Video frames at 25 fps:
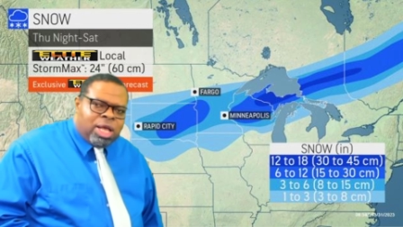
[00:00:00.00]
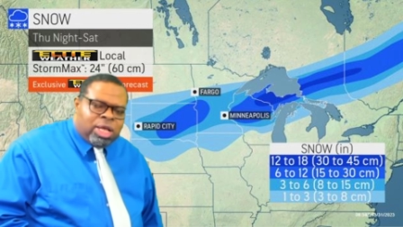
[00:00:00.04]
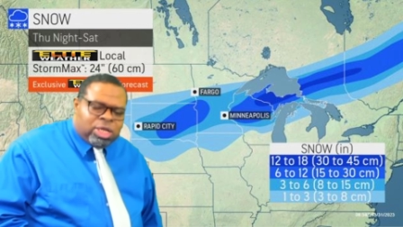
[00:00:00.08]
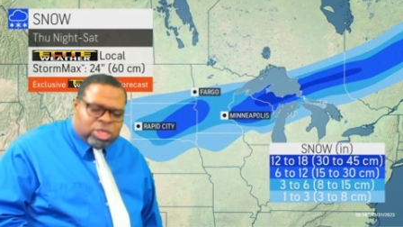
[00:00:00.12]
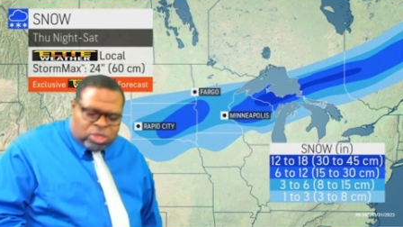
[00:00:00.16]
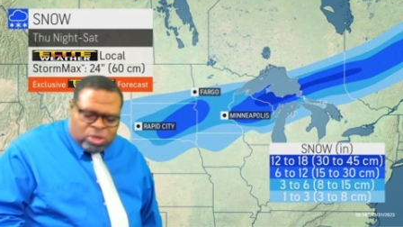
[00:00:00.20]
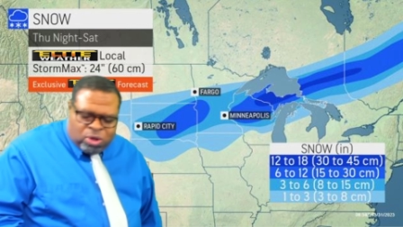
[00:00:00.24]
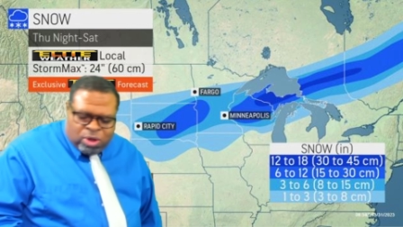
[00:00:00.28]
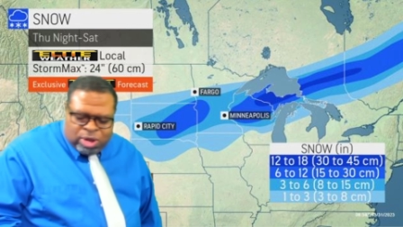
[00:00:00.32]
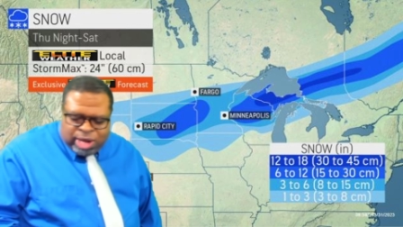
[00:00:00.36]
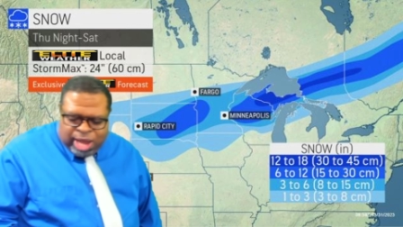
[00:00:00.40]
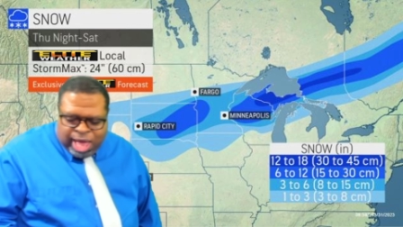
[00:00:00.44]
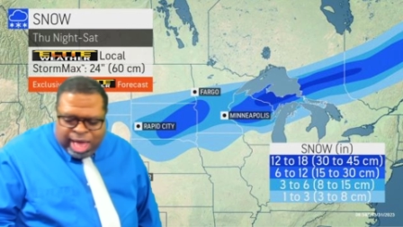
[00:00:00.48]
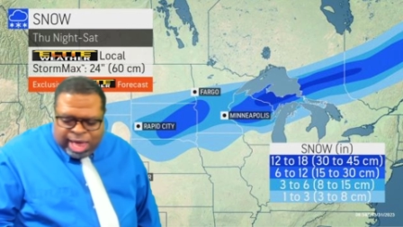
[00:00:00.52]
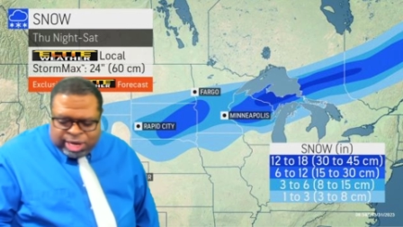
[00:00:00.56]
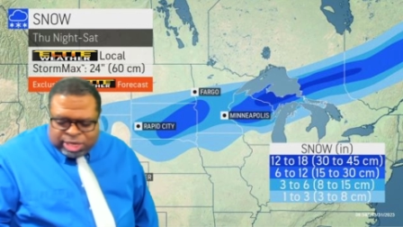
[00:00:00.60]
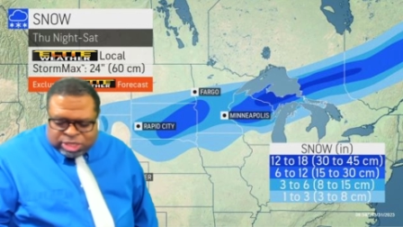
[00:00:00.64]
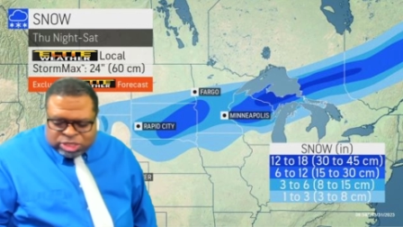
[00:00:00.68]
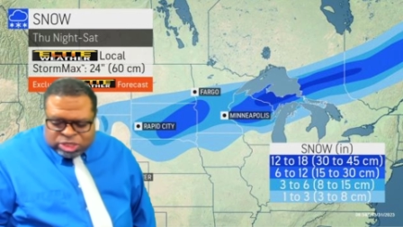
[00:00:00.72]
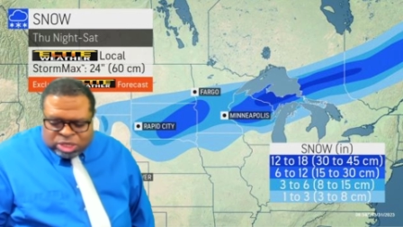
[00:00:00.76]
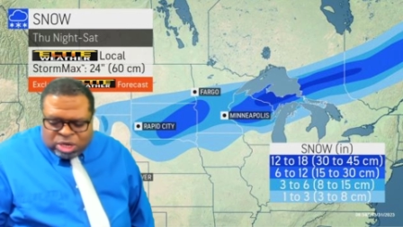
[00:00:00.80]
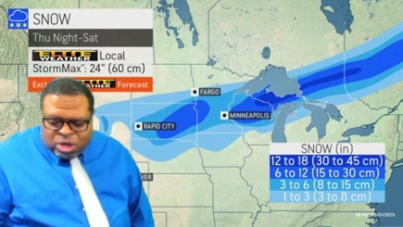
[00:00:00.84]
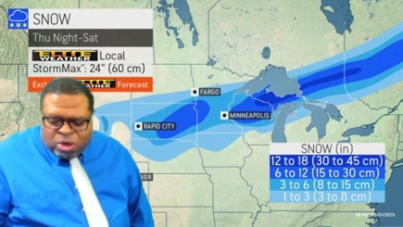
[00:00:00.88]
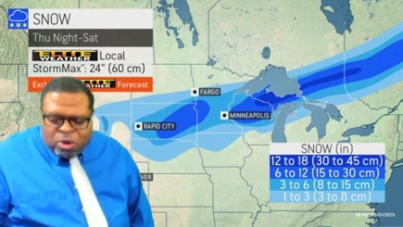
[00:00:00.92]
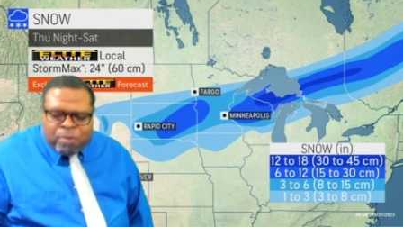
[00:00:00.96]
So a lot of
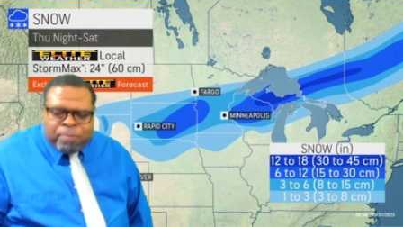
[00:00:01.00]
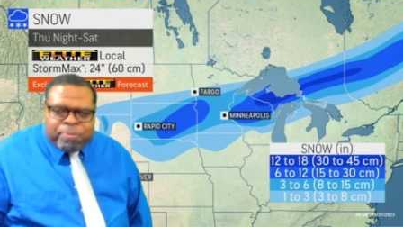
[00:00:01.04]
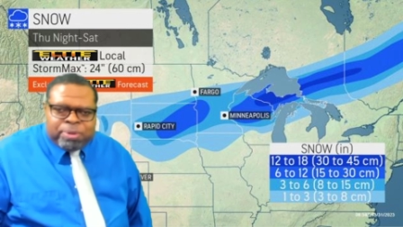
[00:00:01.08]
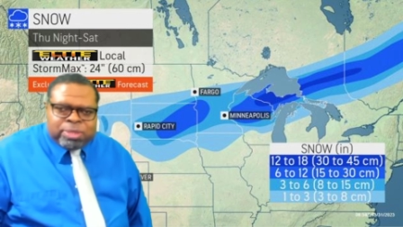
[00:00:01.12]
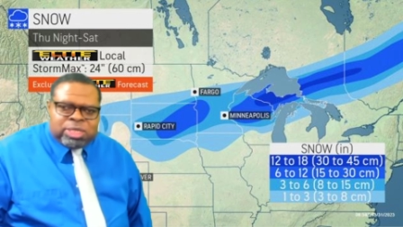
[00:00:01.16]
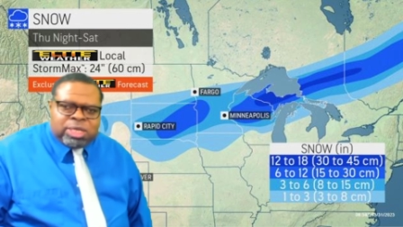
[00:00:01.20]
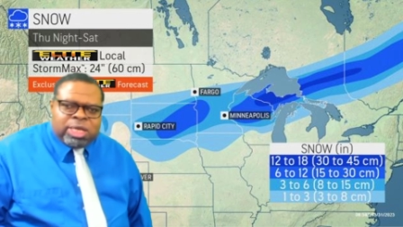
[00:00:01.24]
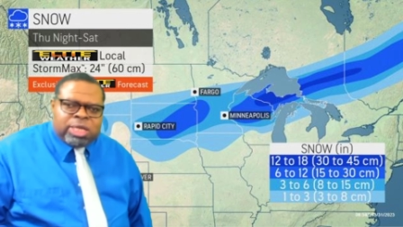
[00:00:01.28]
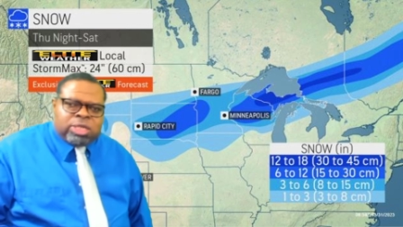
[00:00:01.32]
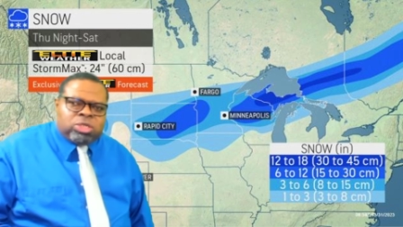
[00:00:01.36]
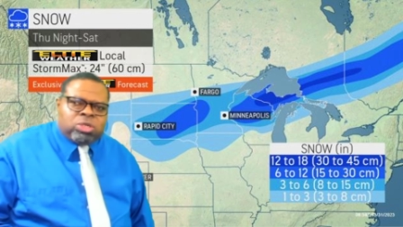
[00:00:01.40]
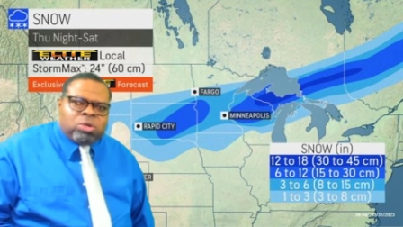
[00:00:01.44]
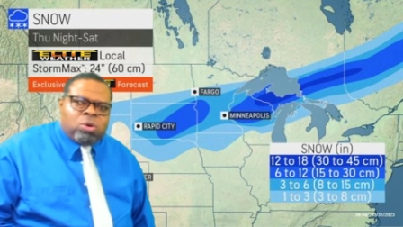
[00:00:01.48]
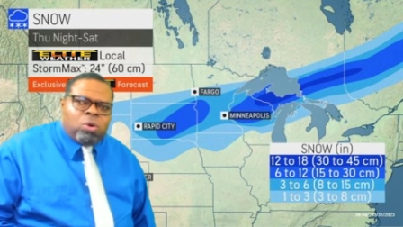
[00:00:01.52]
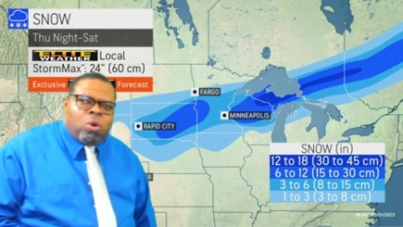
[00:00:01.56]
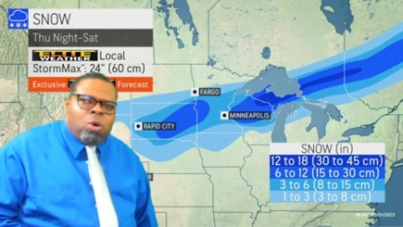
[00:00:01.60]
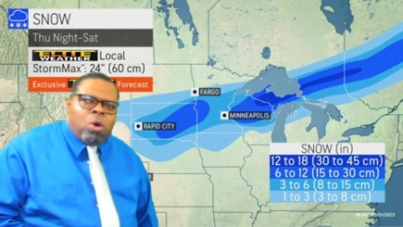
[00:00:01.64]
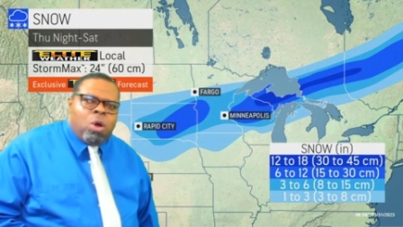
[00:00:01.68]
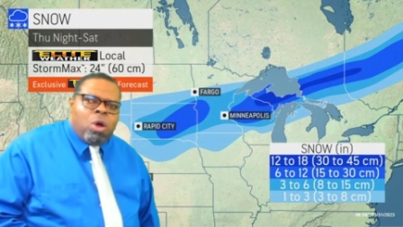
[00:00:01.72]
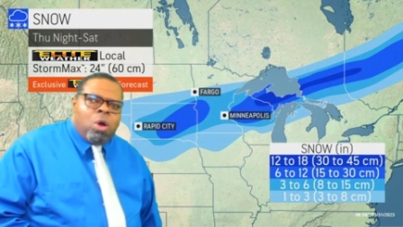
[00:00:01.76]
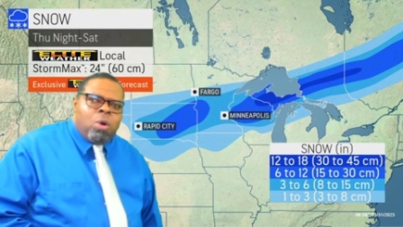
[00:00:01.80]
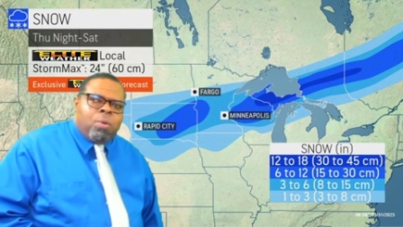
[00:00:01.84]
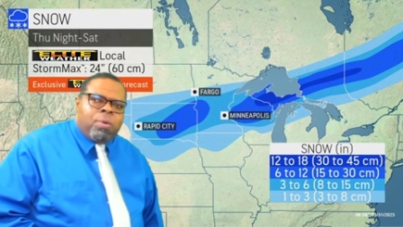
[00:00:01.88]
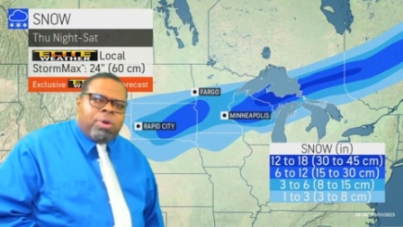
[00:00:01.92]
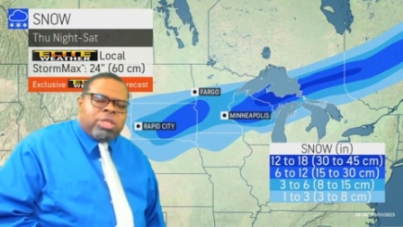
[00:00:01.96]
snow
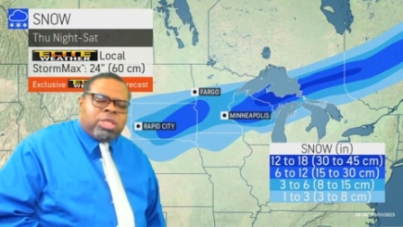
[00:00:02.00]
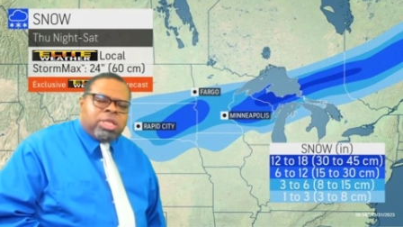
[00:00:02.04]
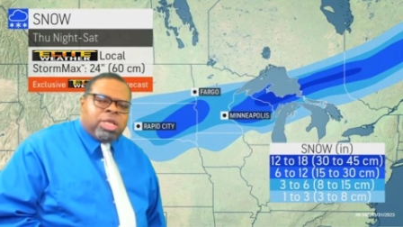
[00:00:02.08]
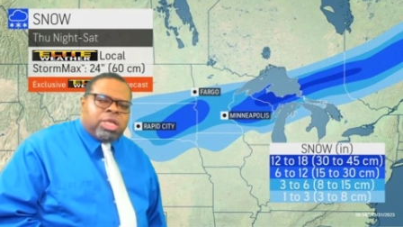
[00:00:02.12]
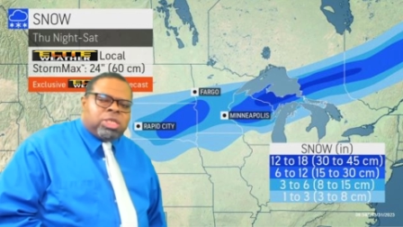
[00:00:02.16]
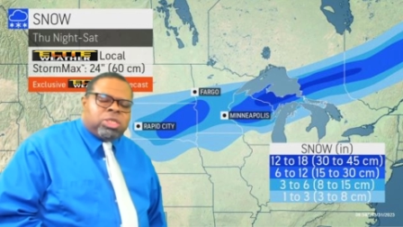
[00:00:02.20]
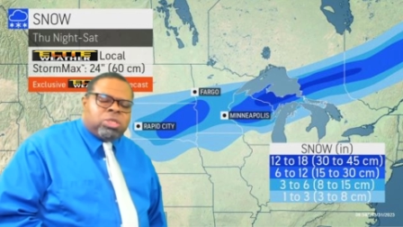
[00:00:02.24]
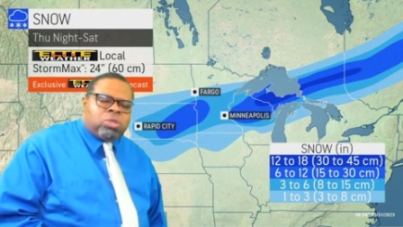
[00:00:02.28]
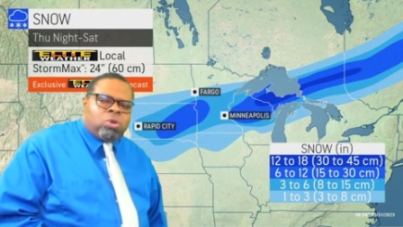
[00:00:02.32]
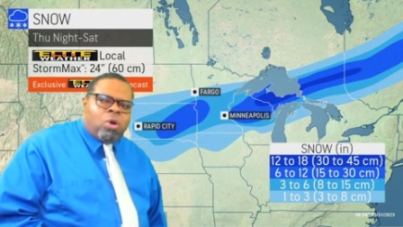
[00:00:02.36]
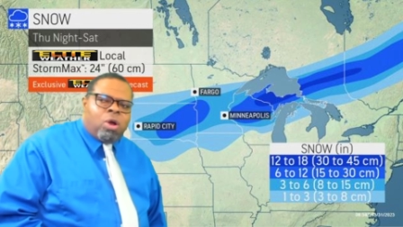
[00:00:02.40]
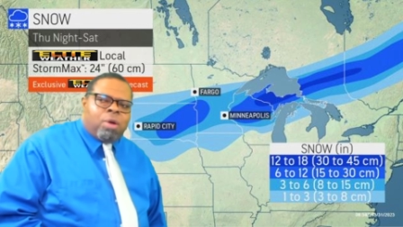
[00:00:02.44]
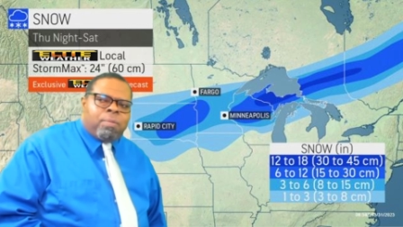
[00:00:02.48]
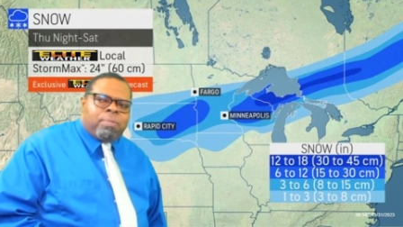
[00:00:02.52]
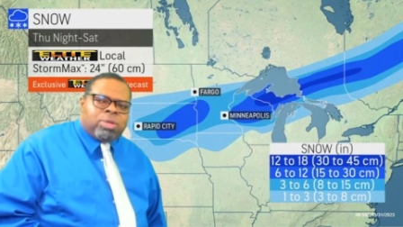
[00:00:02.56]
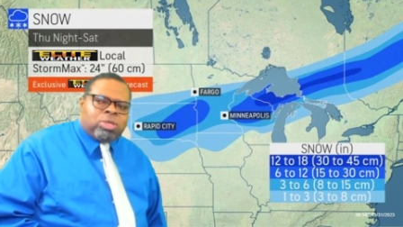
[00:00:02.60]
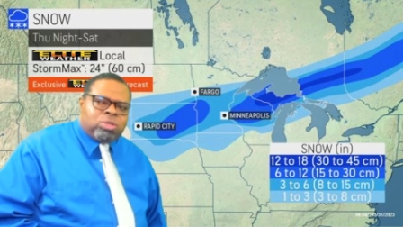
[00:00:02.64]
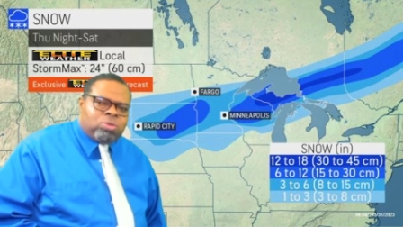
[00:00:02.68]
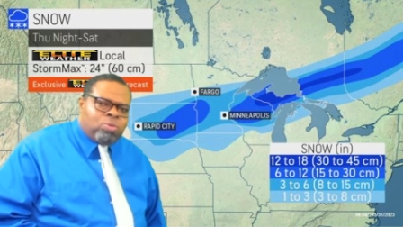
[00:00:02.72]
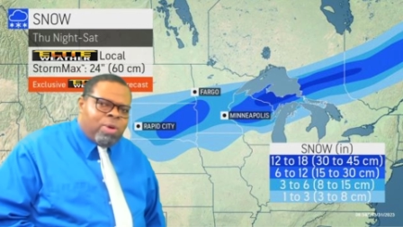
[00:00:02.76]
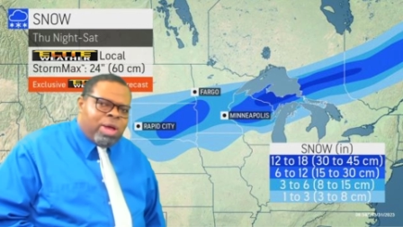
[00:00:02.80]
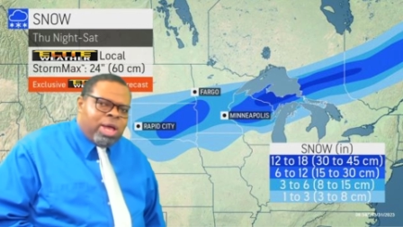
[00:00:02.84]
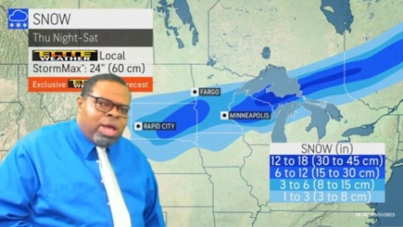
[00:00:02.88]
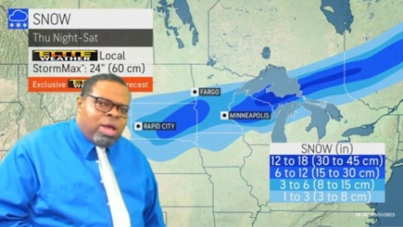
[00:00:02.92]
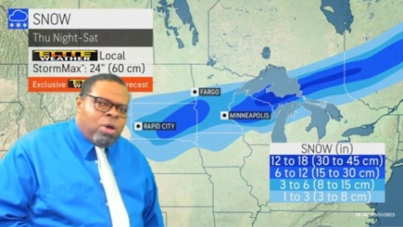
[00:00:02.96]
potential with this storm
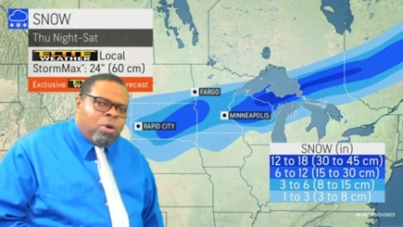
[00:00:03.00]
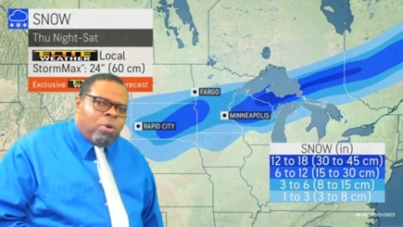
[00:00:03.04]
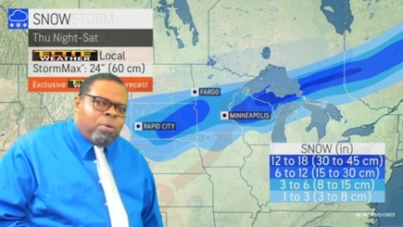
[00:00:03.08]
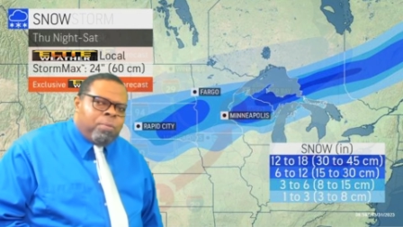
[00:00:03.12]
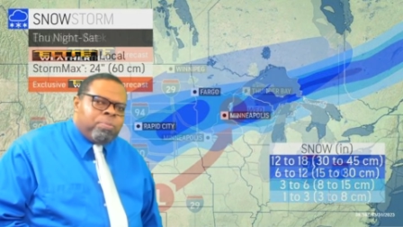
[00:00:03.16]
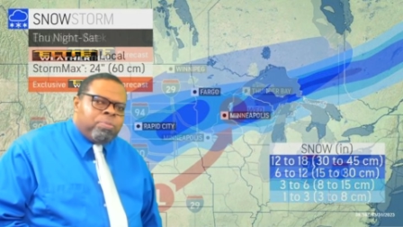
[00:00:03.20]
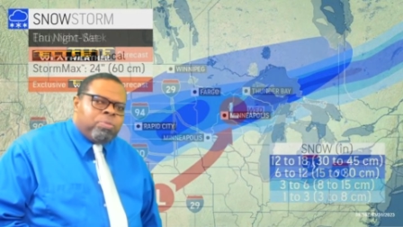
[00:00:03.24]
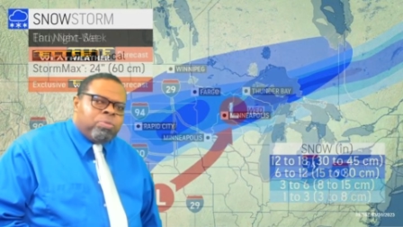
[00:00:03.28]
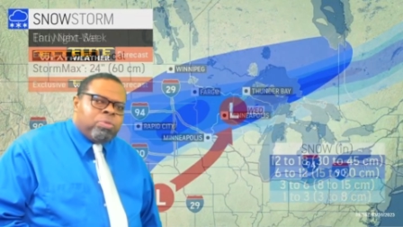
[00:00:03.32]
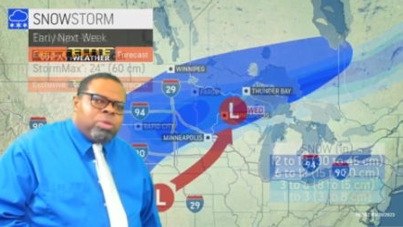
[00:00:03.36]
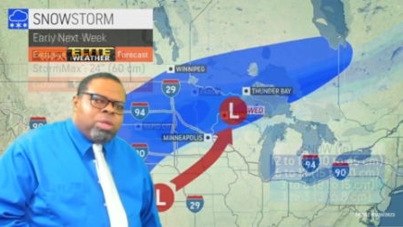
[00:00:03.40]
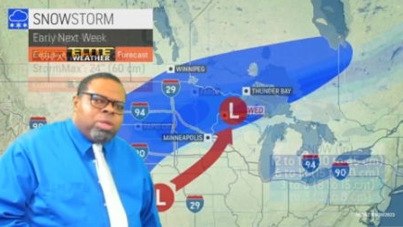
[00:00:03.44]
as well.